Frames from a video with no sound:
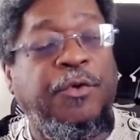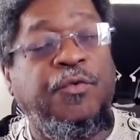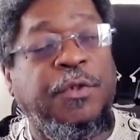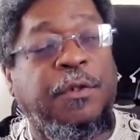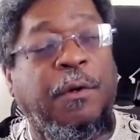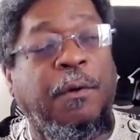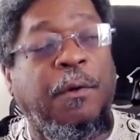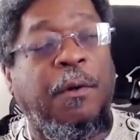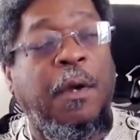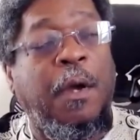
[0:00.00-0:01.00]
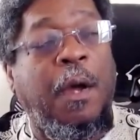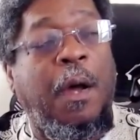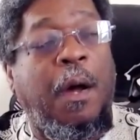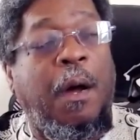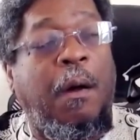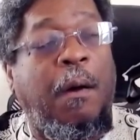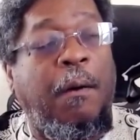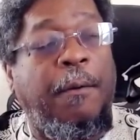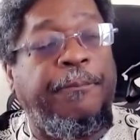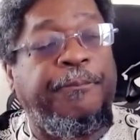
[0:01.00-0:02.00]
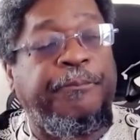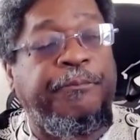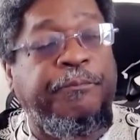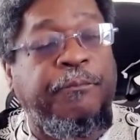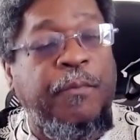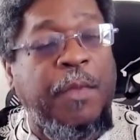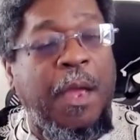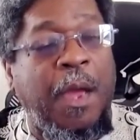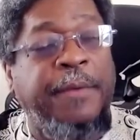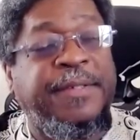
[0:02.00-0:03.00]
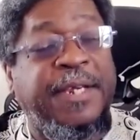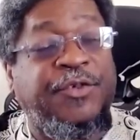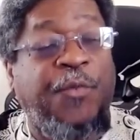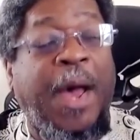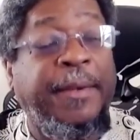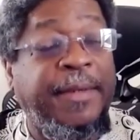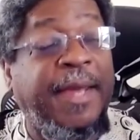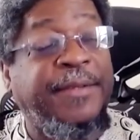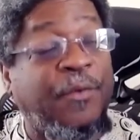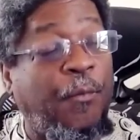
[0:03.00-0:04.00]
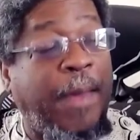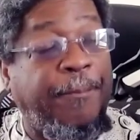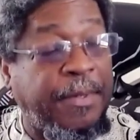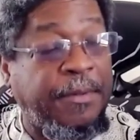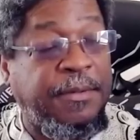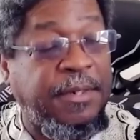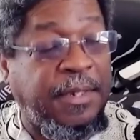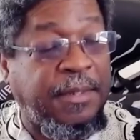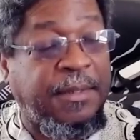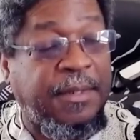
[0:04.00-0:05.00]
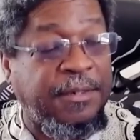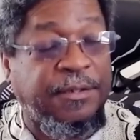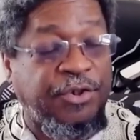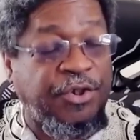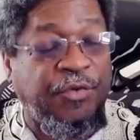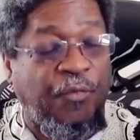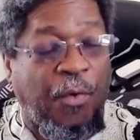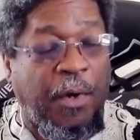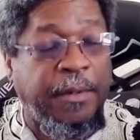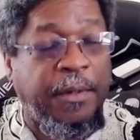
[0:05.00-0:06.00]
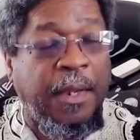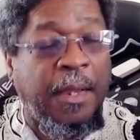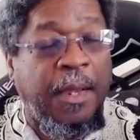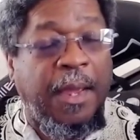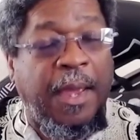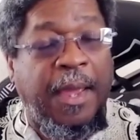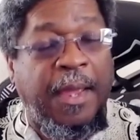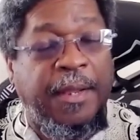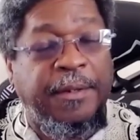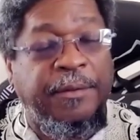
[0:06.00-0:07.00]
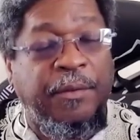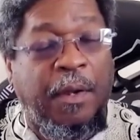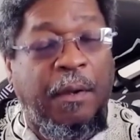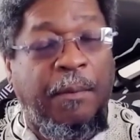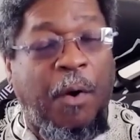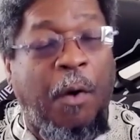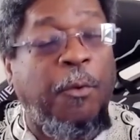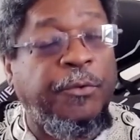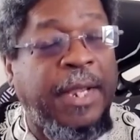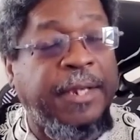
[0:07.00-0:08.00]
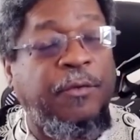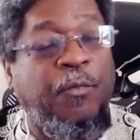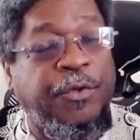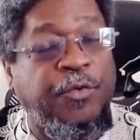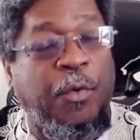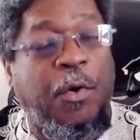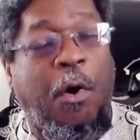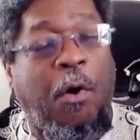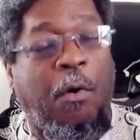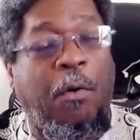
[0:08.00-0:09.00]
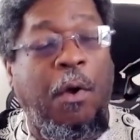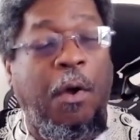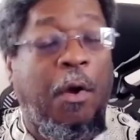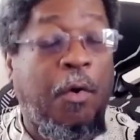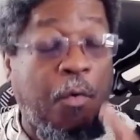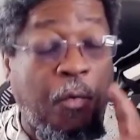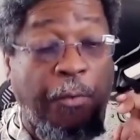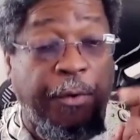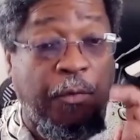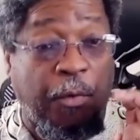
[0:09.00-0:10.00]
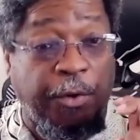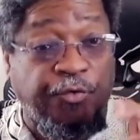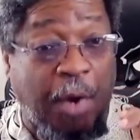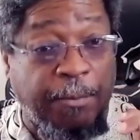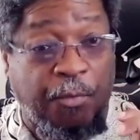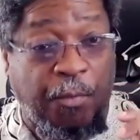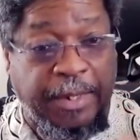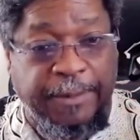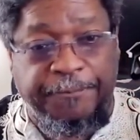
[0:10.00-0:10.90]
uses um, her sexuality as a weapon to get the things that she wants, and almost like what you would call quote unquote a drama queen.